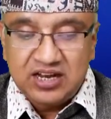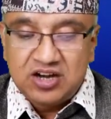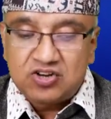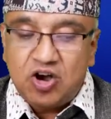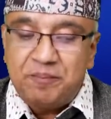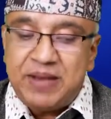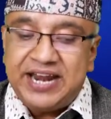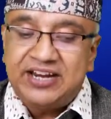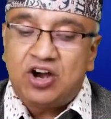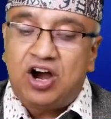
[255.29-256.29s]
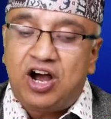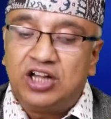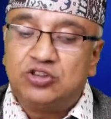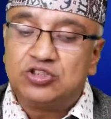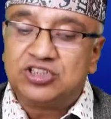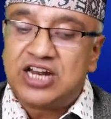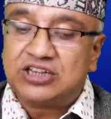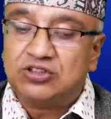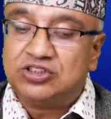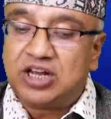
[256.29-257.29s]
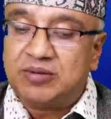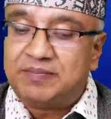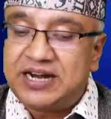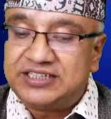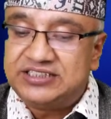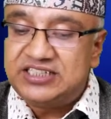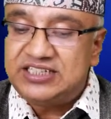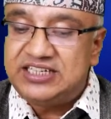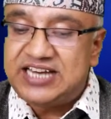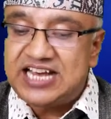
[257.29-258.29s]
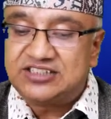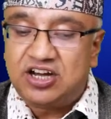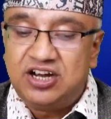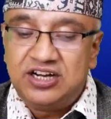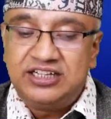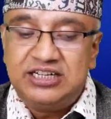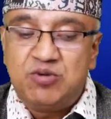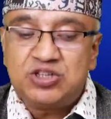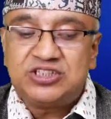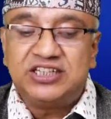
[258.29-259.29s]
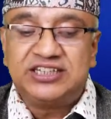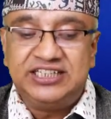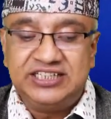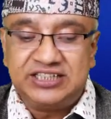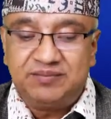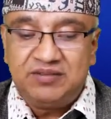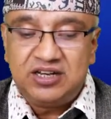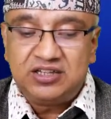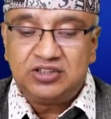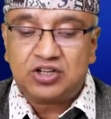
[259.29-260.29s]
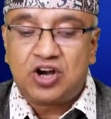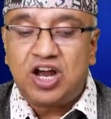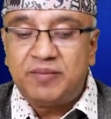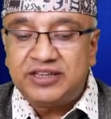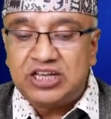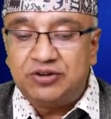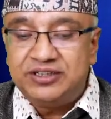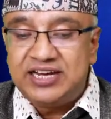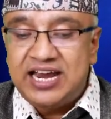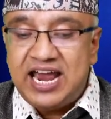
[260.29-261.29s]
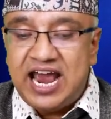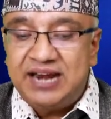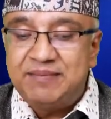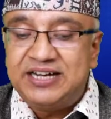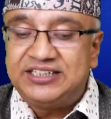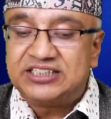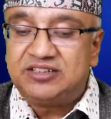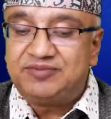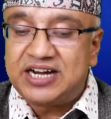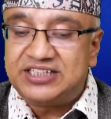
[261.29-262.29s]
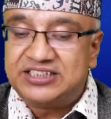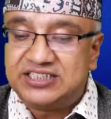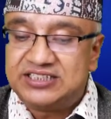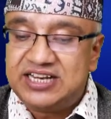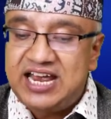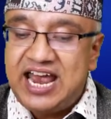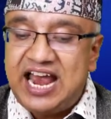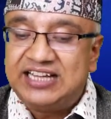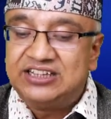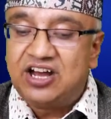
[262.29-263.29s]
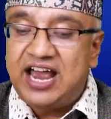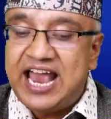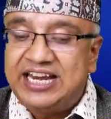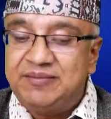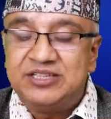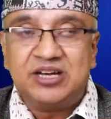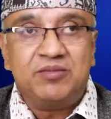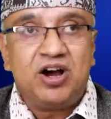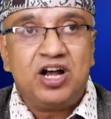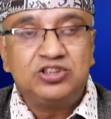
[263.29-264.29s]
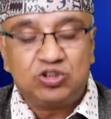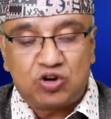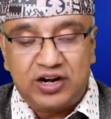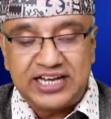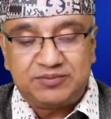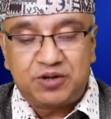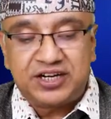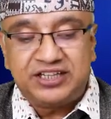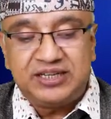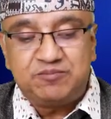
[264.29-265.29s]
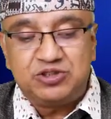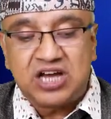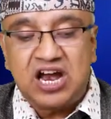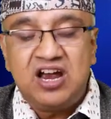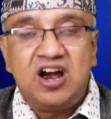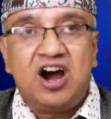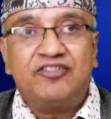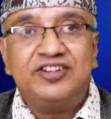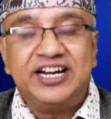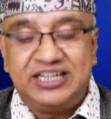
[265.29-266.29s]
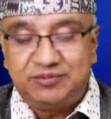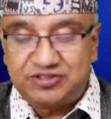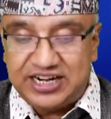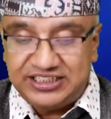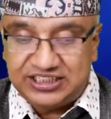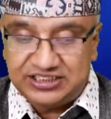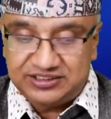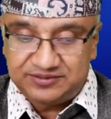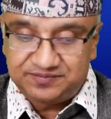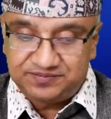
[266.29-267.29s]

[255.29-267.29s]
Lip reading: Comparing all those Sanatan Dharma practices, it has the devotional theism, the karma theory and meditation practices, and the animism, also called as Prakriti Puja of native traditions,